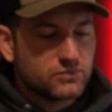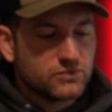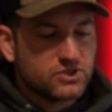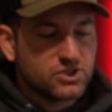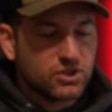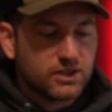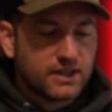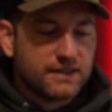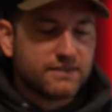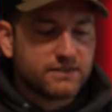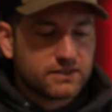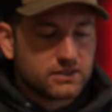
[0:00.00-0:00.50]

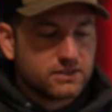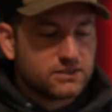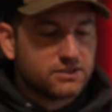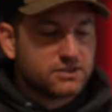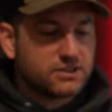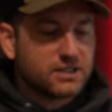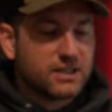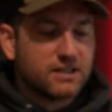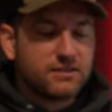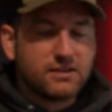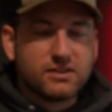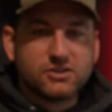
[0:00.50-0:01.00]
So
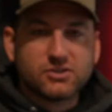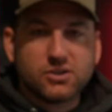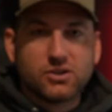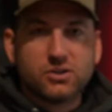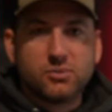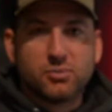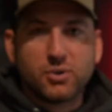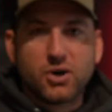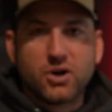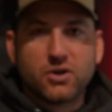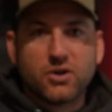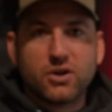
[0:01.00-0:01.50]
let's get these on
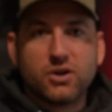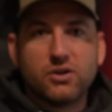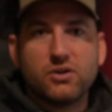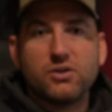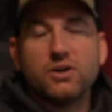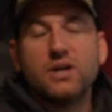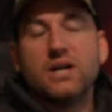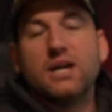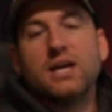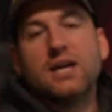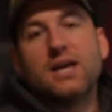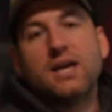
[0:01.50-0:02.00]
the
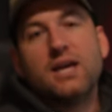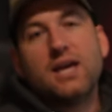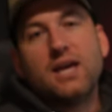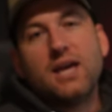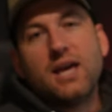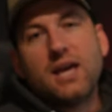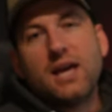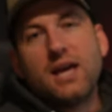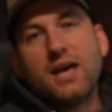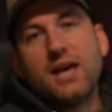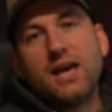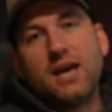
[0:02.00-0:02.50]
Bronco
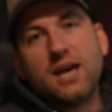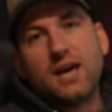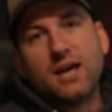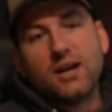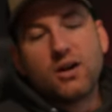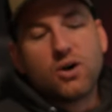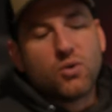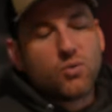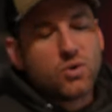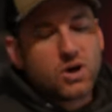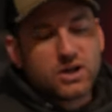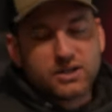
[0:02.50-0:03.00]

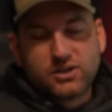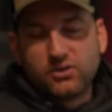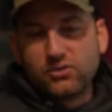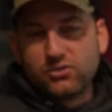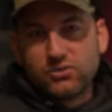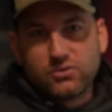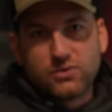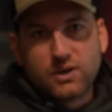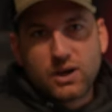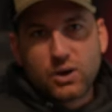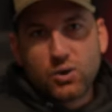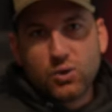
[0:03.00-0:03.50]
and I'll walk you
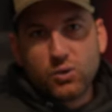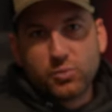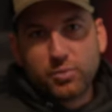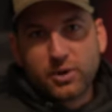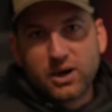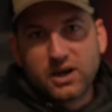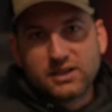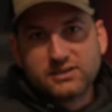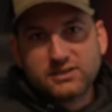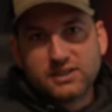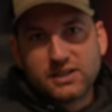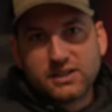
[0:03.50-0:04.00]
through that whole
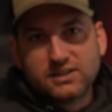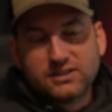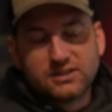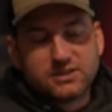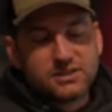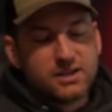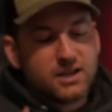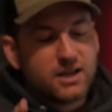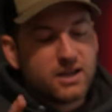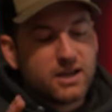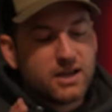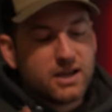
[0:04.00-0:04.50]

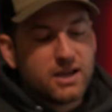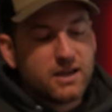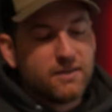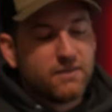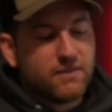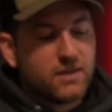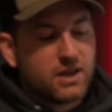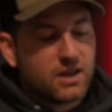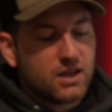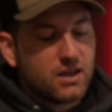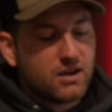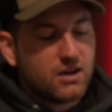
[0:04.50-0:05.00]
process,
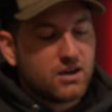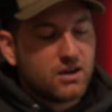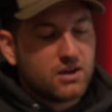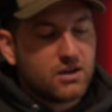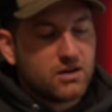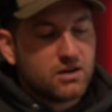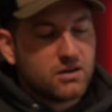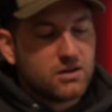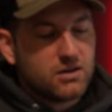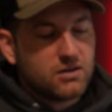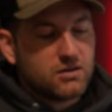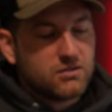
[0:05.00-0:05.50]
and then
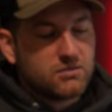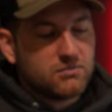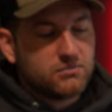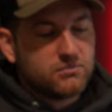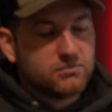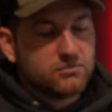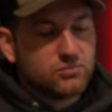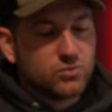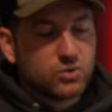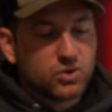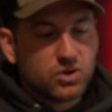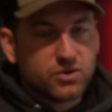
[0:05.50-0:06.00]

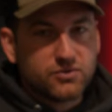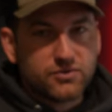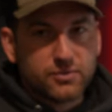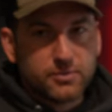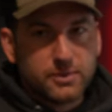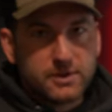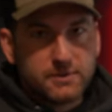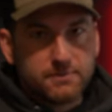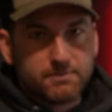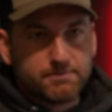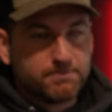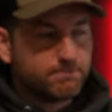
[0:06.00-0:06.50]
we'll go from
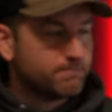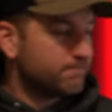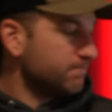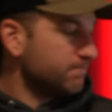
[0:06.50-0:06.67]
there.